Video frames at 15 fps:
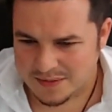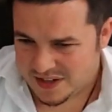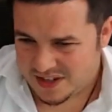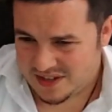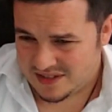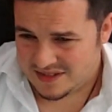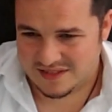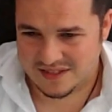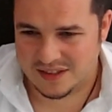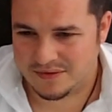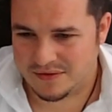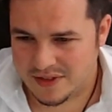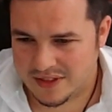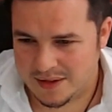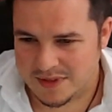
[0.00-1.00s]
because you know,
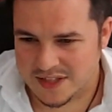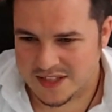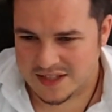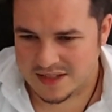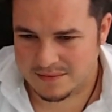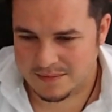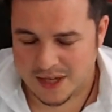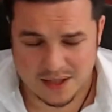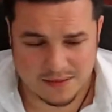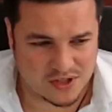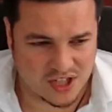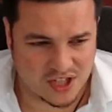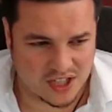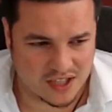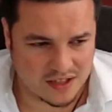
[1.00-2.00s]
for them it's a money
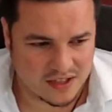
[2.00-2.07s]
machine.